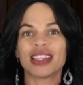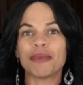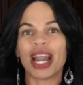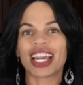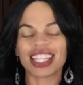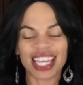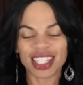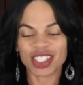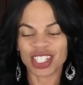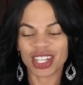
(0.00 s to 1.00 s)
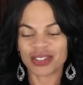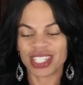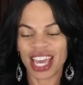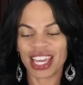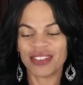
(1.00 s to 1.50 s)
the Michelangelo
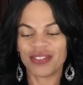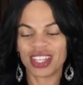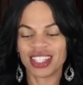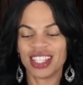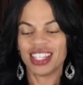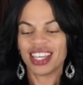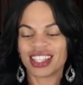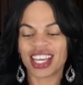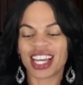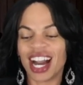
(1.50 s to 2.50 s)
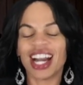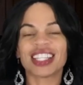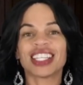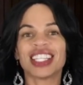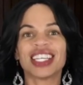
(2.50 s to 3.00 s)
David, the
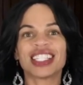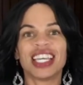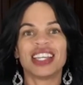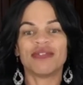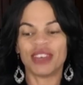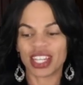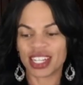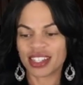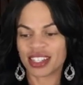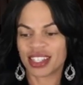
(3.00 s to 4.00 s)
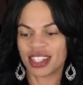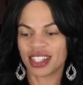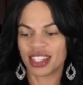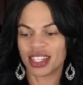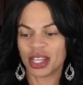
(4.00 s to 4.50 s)
gondolas in Venice,
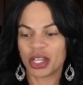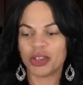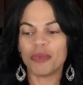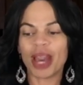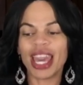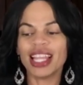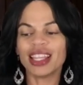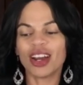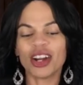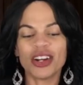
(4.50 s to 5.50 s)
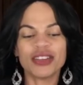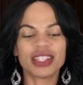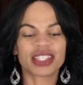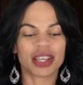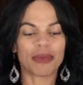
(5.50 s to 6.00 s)
you may
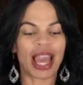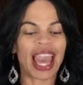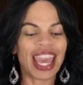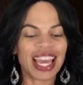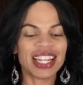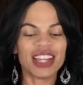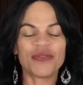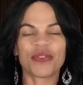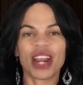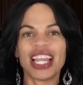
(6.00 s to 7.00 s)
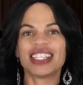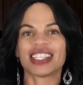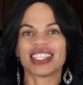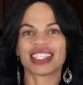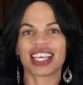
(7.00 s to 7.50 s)
learn some handy
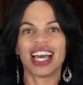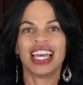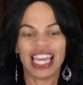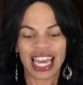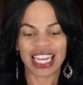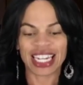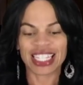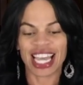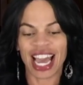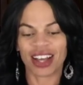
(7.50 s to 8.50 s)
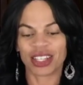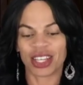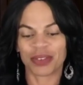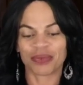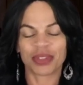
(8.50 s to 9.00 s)
phrases in
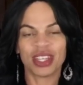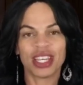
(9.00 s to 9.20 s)
Italian.